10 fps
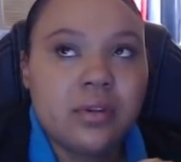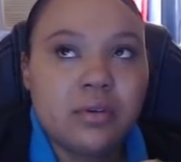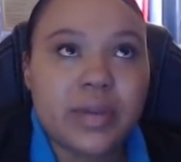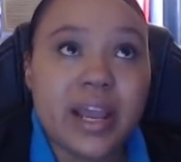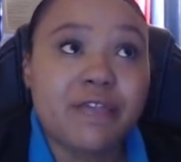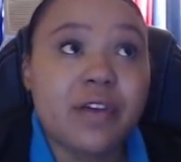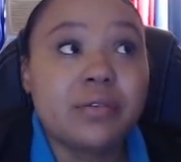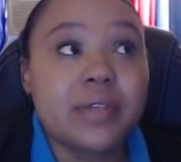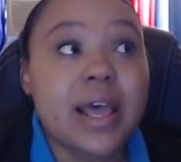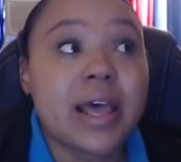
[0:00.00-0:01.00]
When I
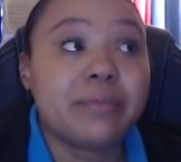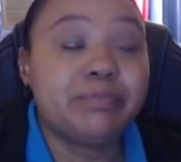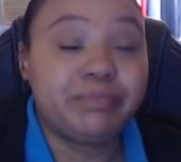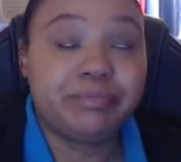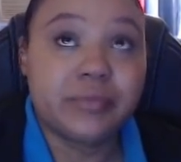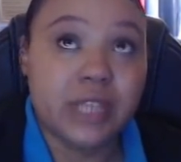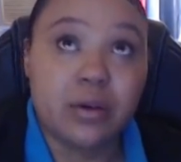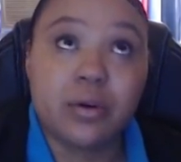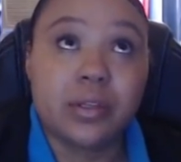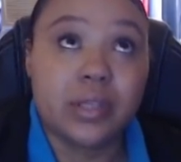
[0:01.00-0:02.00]
found that
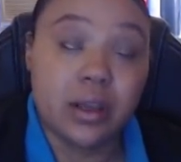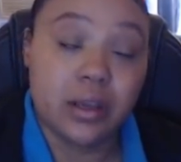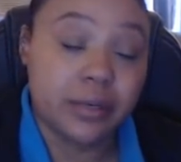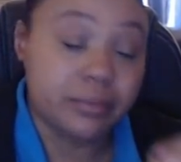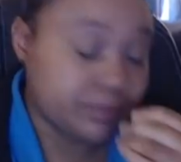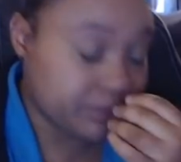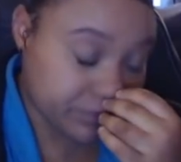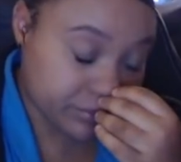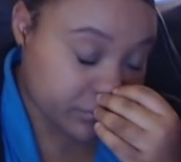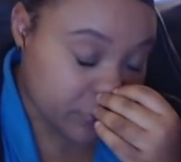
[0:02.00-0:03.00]
out online
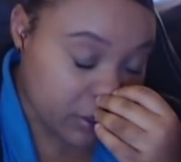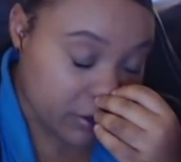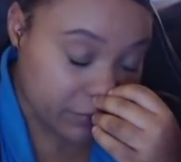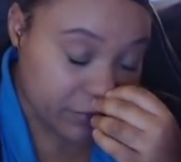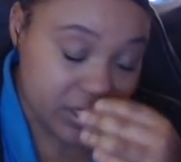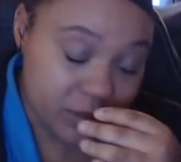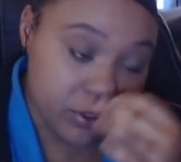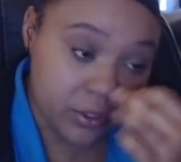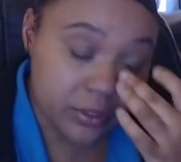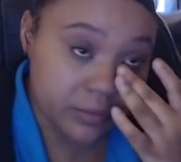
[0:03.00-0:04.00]
on
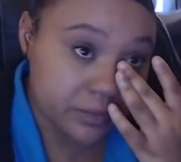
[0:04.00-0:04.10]
Facebook,